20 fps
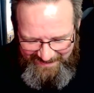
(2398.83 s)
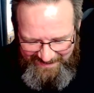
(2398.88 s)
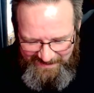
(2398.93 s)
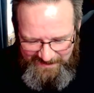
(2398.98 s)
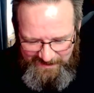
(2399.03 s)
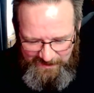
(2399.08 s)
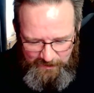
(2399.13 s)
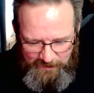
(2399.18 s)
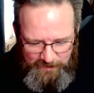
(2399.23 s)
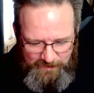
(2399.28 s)

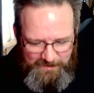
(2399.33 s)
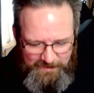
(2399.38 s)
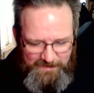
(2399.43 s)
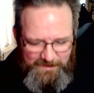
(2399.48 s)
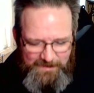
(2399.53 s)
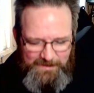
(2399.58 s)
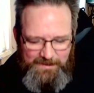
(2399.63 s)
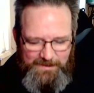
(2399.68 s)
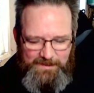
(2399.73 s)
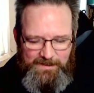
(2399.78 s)
So
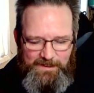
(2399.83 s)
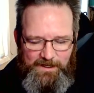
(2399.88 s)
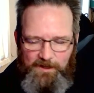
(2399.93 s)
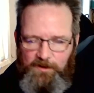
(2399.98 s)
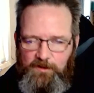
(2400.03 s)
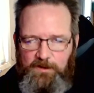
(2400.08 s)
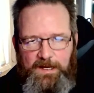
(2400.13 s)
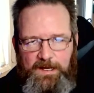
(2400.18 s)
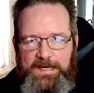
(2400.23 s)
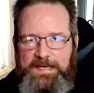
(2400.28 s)
I
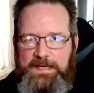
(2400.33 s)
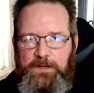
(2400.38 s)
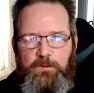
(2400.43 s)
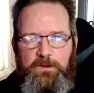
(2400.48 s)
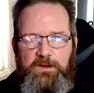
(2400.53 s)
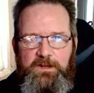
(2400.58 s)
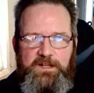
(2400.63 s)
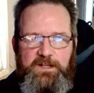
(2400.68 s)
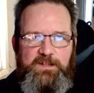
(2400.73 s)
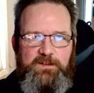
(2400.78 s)
don't like it
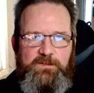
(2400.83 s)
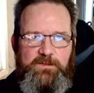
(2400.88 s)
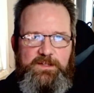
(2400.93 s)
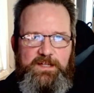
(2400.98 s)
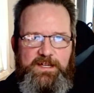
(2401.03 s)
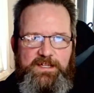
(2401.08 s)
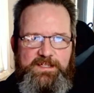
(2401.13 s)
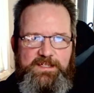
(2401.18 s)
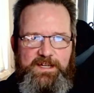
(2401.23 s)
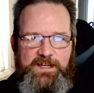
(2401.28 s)
when
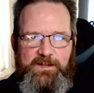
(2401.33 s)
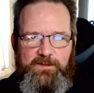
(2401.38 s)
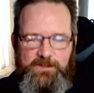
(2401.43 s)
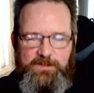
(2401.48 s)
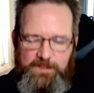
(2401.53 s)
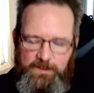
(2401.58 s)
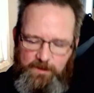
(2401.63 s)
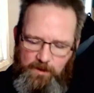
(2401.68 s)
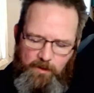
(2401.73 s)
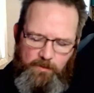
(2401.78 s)
they say it's
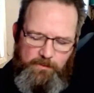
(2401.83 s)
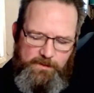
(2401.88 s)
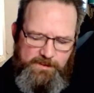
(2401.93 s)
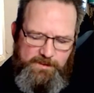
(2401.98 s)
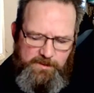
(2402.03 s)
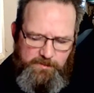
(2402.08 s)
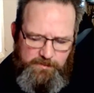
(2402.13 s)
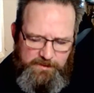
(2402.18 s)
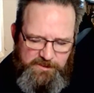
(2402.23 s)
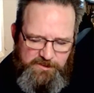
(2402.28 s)
like, oh, this
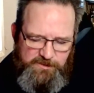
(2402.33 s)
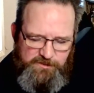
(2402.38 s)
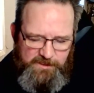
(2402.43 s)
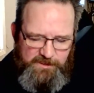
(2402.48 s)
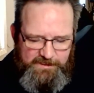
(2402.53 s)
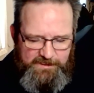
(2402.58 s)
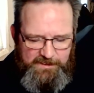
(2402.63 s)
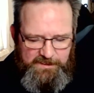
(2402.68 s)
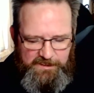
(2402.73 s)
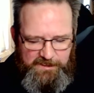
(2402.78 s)
is
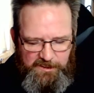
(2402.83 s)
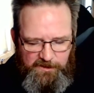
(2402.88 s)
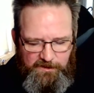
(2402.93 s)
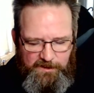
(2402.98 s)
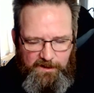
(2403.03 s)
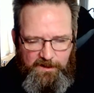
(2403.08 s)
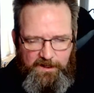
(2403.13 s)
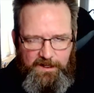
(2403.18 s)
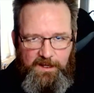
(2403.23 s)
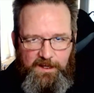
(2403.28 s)
restricted in your
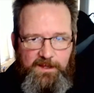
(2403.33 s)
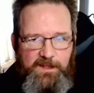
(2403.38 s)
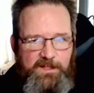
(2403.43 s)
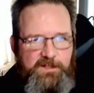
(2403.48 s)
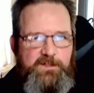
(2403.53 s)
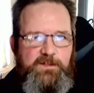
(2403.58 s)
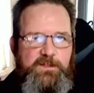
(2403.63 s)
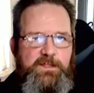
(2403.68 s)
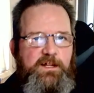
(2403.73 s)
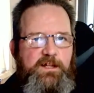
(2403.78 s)
area. They
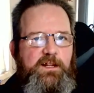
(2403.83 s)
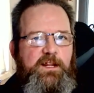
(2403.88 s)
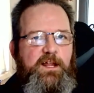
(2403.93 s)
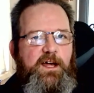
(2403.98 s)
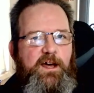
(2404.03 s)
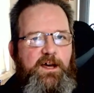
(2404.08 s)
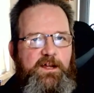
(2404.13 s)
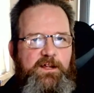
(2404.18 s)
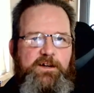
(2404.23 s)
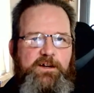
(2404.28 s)
do that a
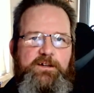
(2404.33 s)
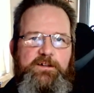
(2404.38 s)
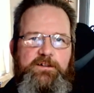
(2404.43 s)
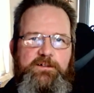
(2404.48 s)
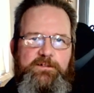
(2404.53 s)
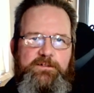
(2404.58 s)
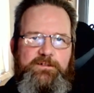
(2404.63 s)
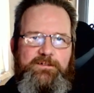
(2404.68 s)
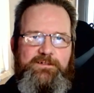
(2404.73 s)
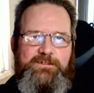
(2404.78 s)
lot
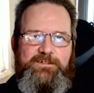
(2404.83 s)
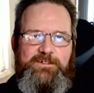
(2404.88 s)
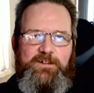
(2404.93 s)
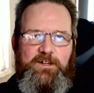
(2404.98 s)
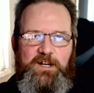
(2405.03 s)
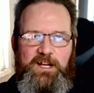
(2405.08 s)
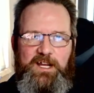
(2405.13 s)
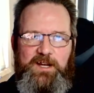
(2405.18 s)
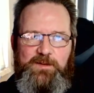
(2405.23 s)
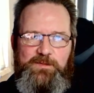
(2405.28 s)
on
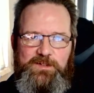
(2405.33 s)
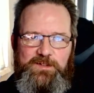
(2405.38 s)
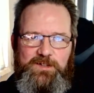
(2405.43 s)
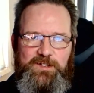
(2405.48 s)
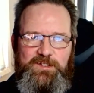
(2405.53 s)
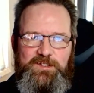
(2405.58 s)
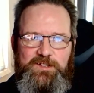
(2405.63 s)
Amazon